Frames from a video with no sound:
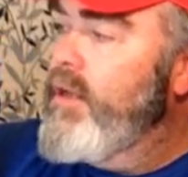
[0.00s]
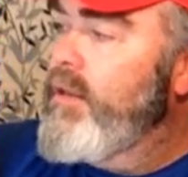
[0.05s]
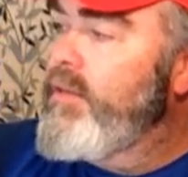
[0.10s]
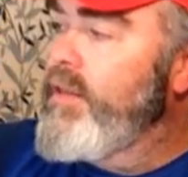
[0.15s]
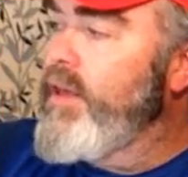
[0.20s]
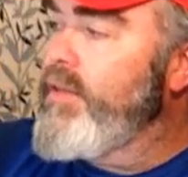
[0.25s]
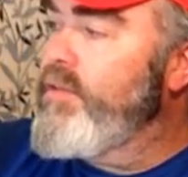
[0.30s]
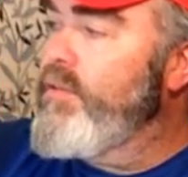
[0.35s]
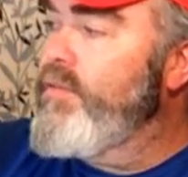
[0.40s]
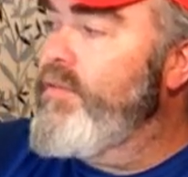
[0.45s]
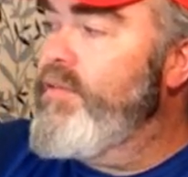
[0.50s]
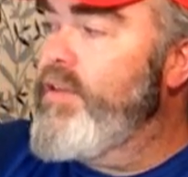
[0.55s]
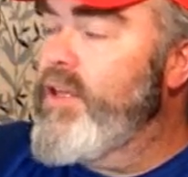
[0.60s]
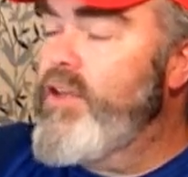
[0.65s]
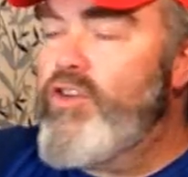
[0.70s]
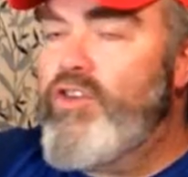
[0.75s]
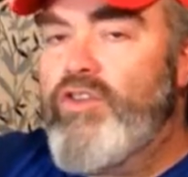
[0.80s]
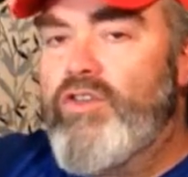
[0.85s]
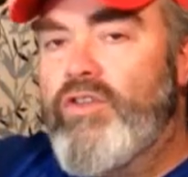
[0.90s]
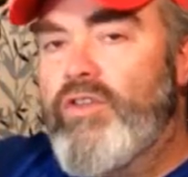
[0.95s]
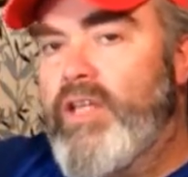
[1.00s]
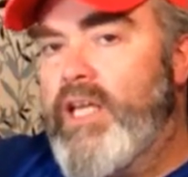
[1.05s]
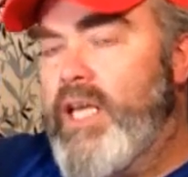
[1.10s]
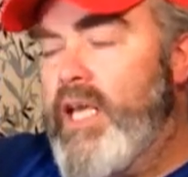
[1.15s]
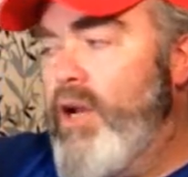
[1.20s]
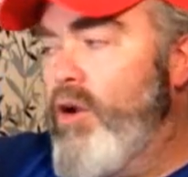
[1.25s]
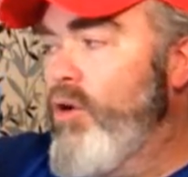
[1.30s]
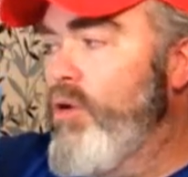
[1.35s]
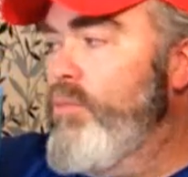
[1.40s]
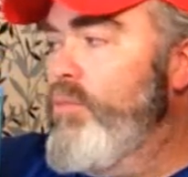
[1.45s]
that the fish, the
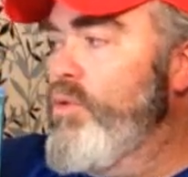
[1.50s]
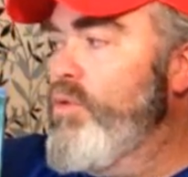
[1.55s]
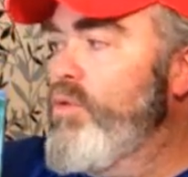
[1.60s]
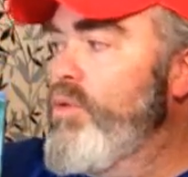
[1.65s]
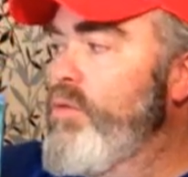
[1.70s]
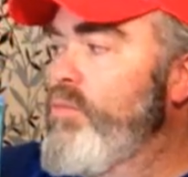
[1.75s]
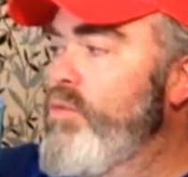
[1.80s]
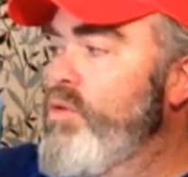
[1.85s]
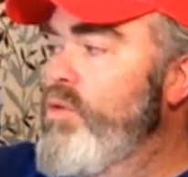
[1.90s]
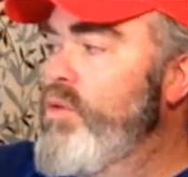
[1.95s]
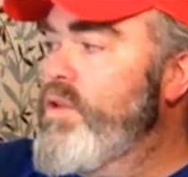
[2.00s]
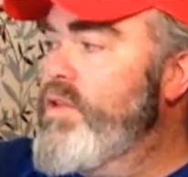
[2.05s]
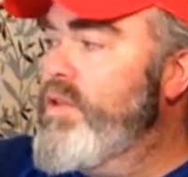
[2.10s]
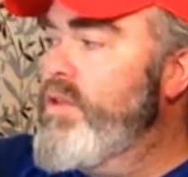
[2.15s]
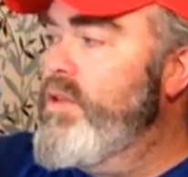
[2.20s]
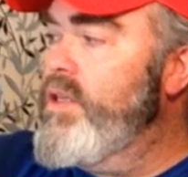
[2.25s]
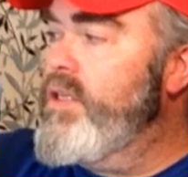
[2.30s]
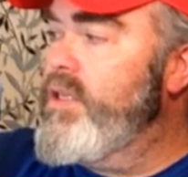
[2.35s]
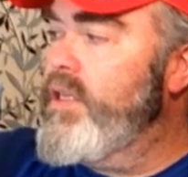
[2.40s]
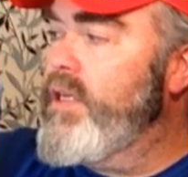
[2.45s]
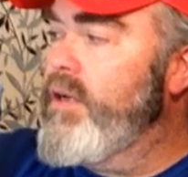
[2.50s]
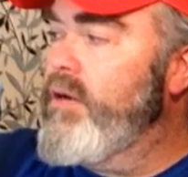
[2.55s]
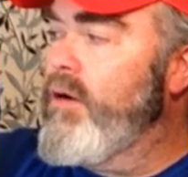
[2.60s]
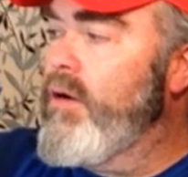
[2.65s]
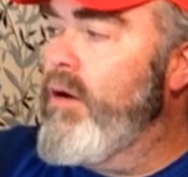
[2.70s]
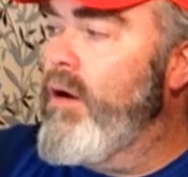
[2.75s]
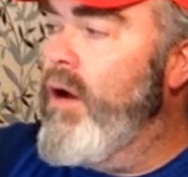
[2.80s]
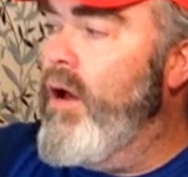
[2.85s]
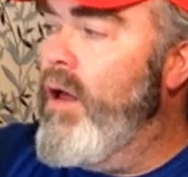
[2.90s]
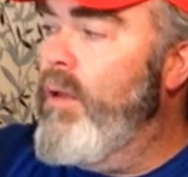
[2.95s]
caribou, the moose, and the deer
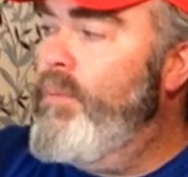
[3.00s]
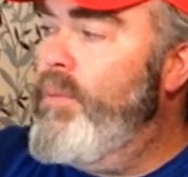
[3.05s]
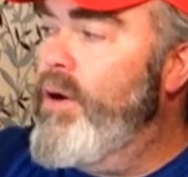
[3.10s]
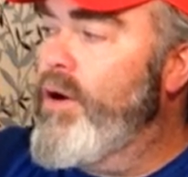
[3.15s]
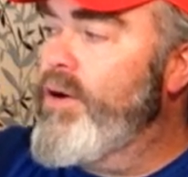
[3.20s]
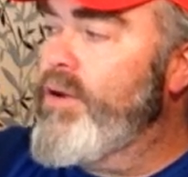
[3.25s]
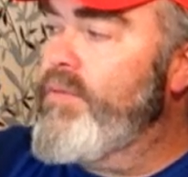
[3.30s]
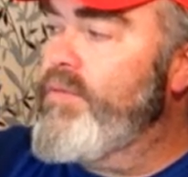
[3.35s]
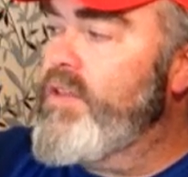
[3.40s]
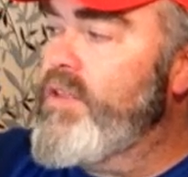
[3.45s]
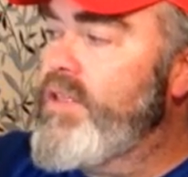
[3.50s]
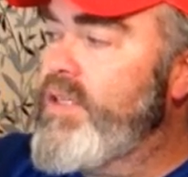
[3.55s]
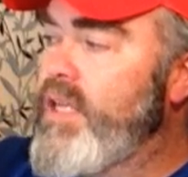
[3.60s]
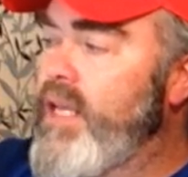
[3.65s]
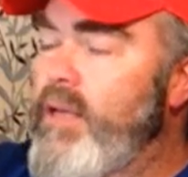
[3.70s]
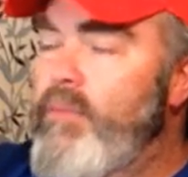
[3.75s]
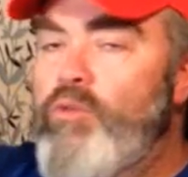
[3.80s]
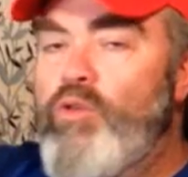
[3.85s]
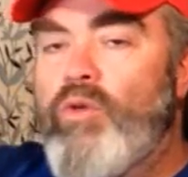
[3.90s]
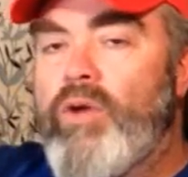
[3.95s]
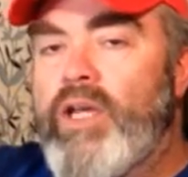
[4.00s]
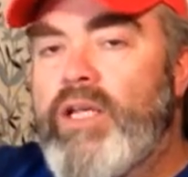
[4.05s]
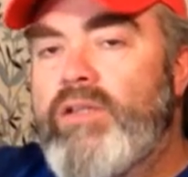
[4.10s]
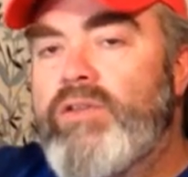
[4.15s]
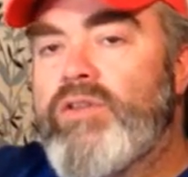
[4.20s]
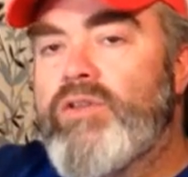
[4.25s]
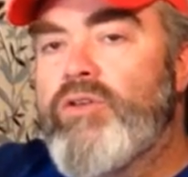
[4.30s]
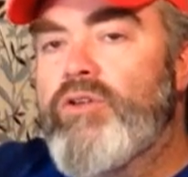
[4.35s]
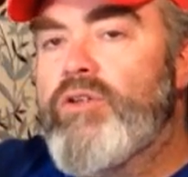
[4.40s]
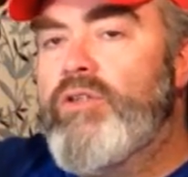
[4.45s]
are all part of the same great
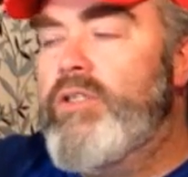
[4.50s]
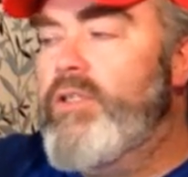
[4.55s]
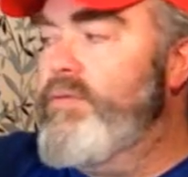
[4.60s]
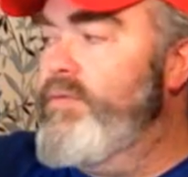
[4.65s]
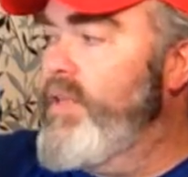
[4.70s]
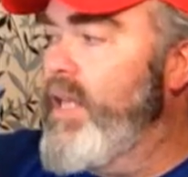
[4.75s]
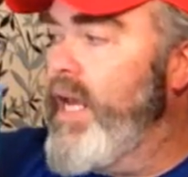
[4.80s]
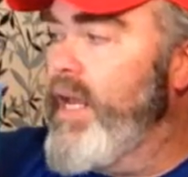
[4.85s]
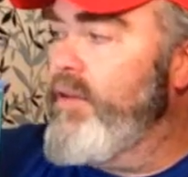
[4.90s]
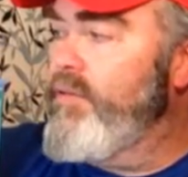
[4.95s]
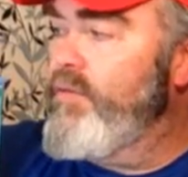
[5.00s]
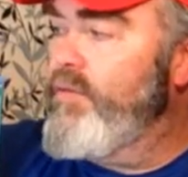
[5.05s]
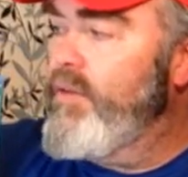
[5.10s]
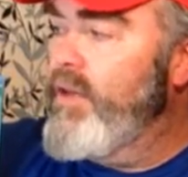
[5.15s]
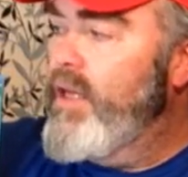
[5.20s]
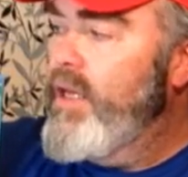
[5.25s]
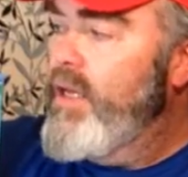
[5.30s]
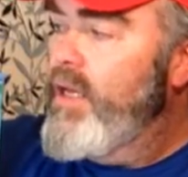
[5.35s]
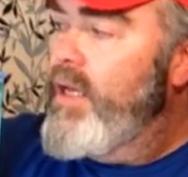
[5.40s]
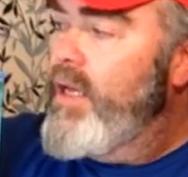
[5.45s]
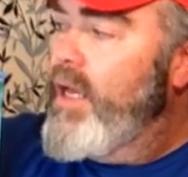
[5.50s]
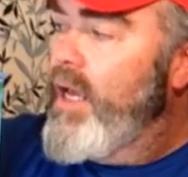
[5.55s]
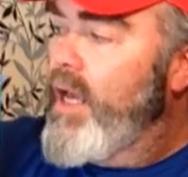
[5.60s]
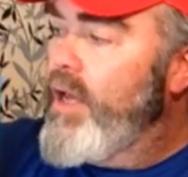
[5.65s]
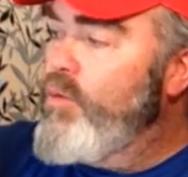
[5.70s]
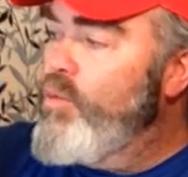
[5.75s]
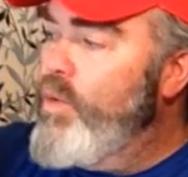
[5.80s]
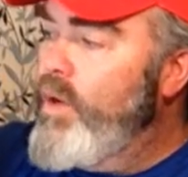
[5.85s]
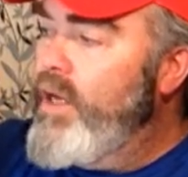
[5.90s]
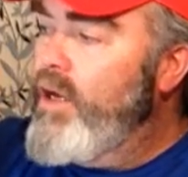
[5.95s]
circle of life.
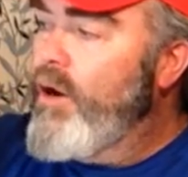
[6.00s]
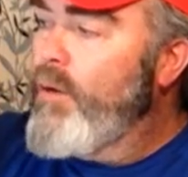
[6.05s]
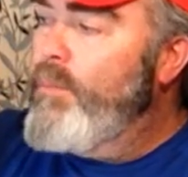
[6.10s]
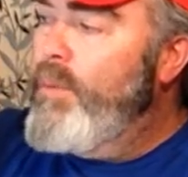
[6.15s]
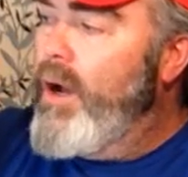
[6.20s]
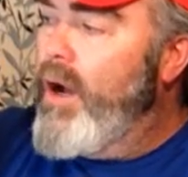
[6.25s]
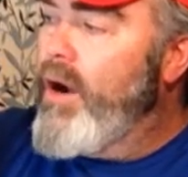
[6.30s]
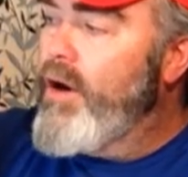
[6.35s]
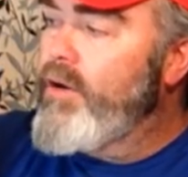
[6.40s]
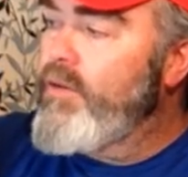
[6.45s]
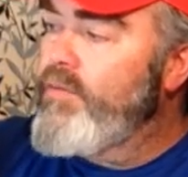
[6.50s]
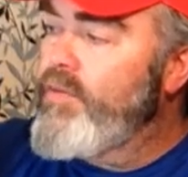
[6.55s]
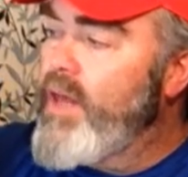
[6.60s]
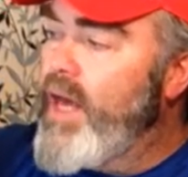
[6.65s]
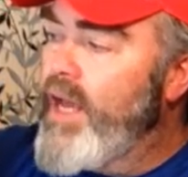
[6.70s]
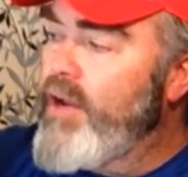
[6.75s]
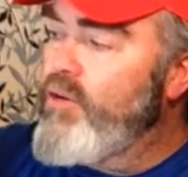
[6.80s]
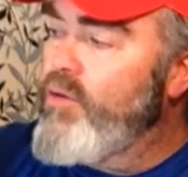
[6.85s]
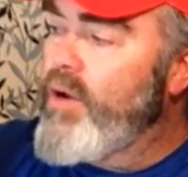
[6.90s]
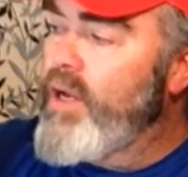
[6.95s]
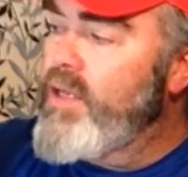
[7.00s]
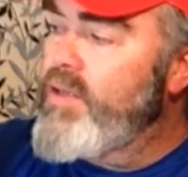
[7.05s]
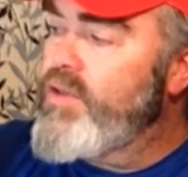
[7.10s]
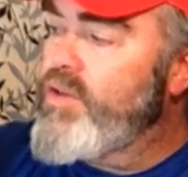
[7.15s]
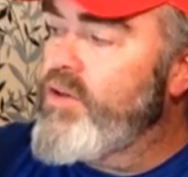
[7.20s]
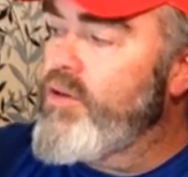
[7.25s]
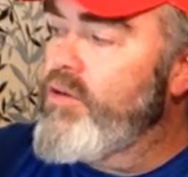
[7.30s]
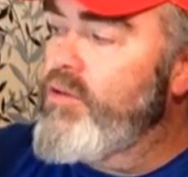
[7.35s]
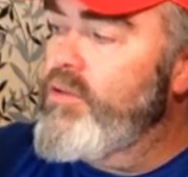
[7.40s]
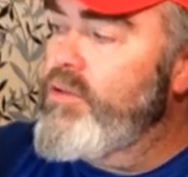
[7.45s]
And we are part of that great
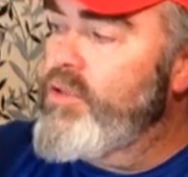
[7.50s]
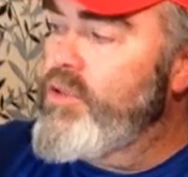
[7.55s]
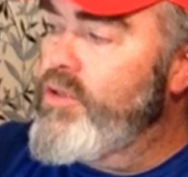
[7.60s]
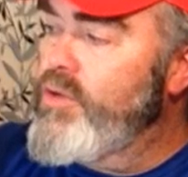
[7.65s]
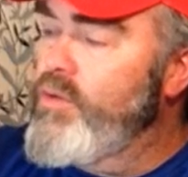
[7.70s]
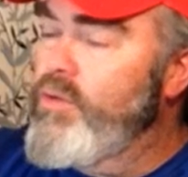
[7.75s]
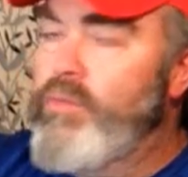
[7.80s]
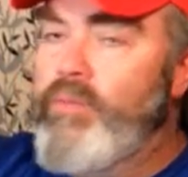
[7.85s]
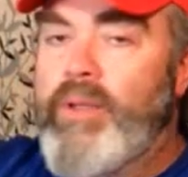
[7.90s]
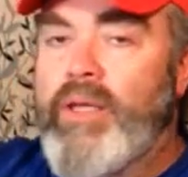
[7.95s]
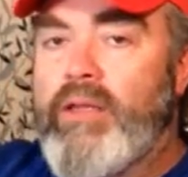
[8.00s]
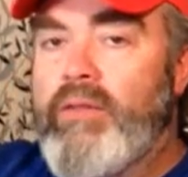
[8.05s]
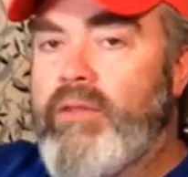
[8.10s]
circle too, Big